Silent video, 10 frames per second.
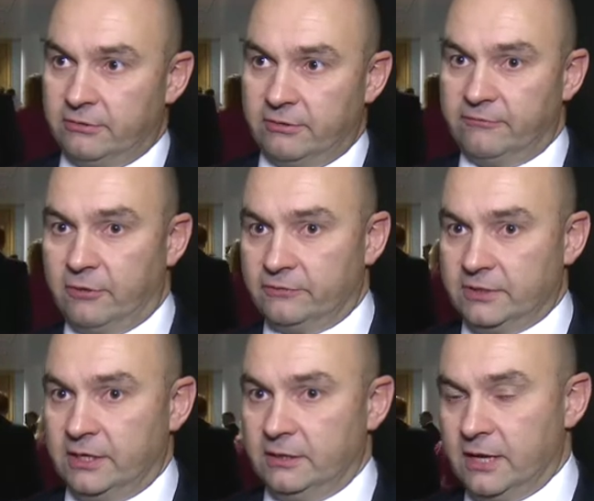are
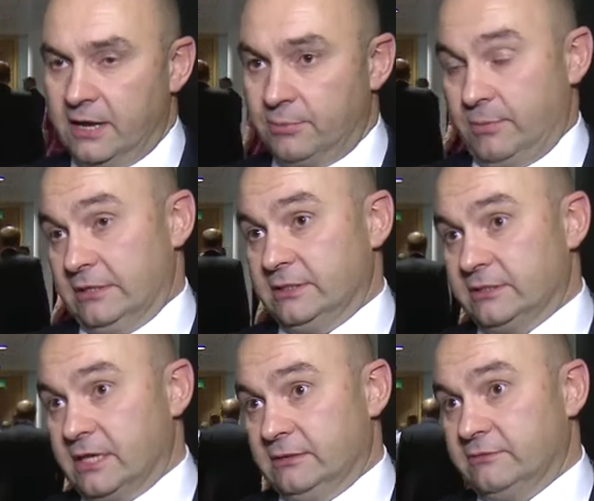involved in promoting
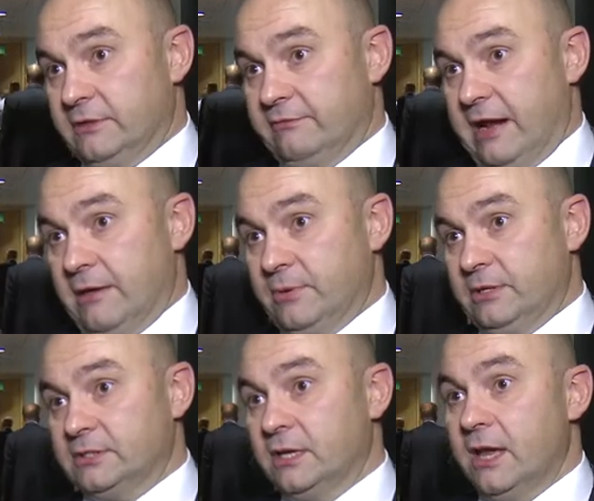schemes for
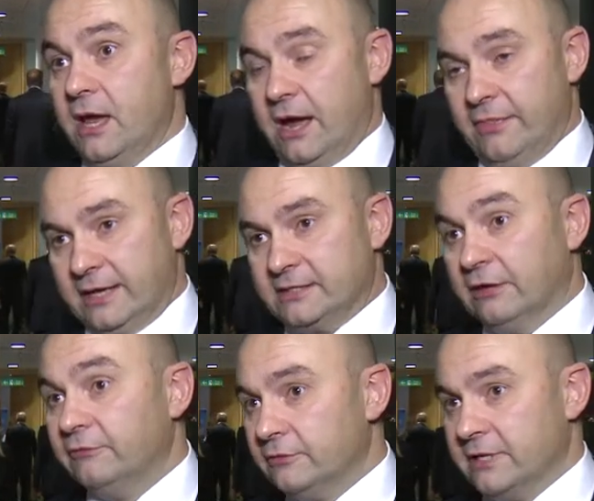developers. And that's
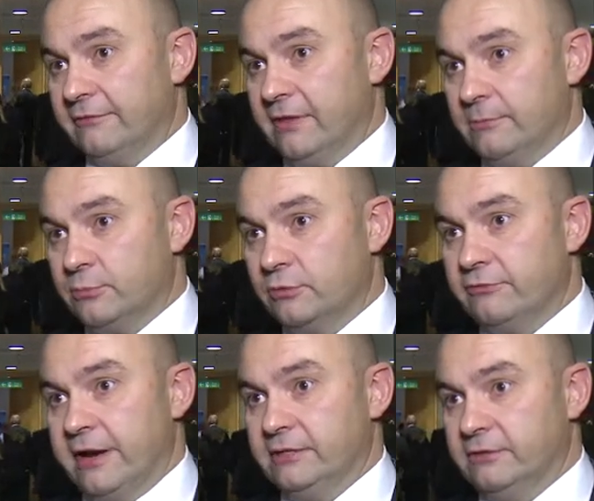helpful to have that
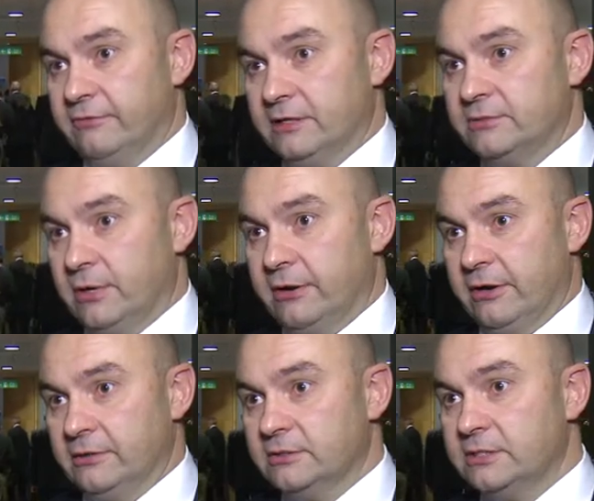broad range of
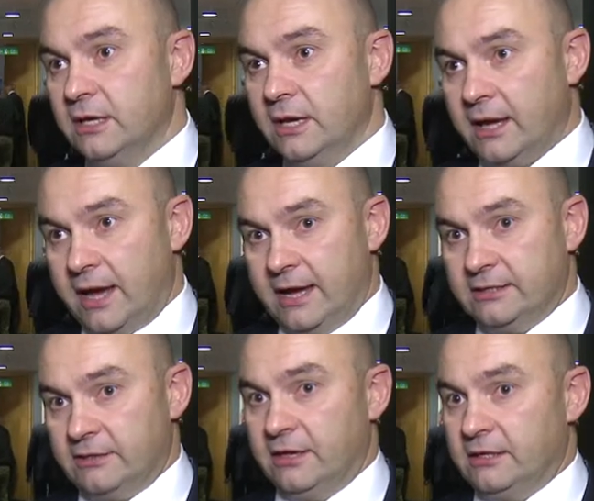experience,
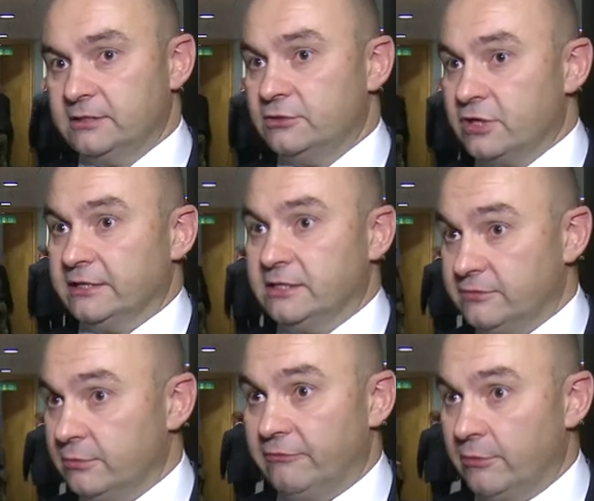and I think it's
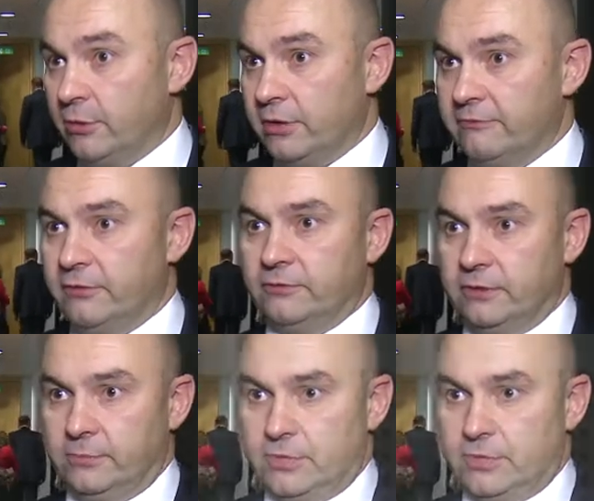attractive to everybody involved in the